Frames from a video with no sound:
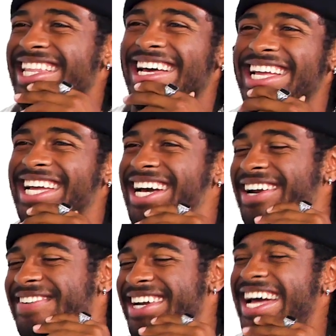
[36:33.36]
No, yeah, I
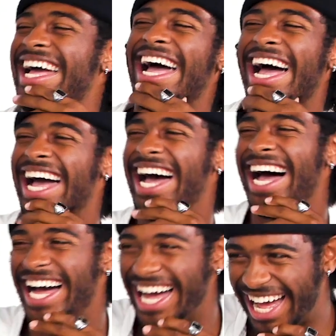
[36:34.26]
don't want to.
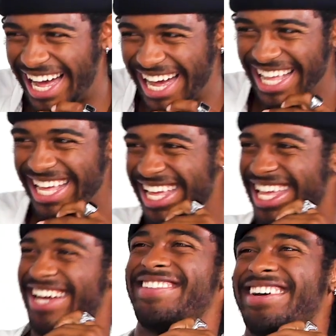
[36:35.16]

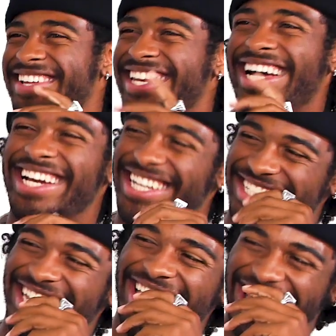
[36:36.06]
Yeah, I'm definitely not gonna
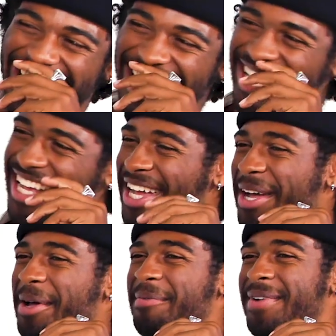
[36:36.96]
say
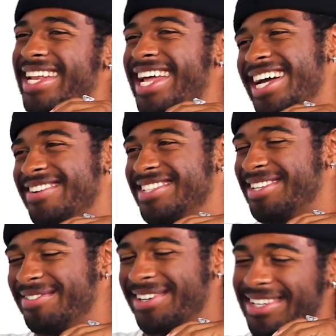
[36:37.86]
that. But no, he was
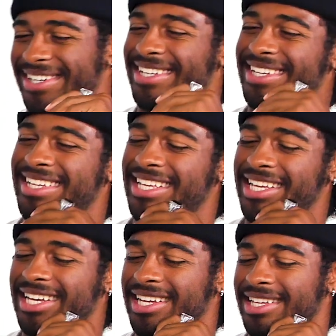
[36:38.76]
super cool. He
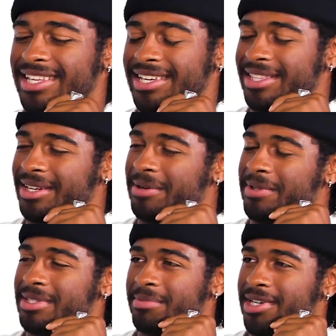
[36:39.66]
hooked it up
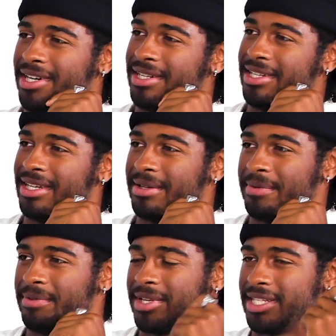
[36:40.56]
with some cars, you know,
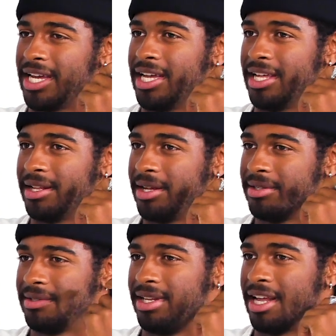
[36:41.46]
because I
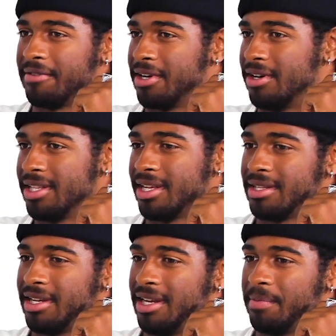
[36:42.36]
didn't have a car at that
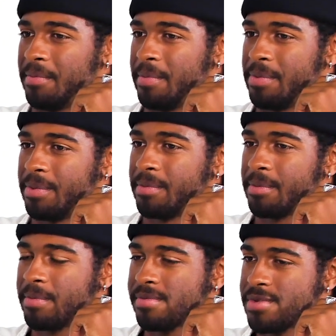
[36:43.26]
time.
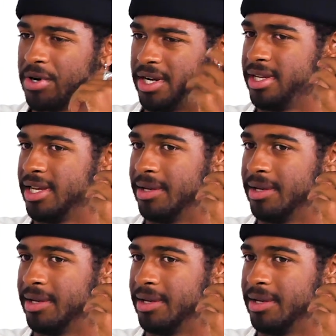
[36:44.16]
Or I did.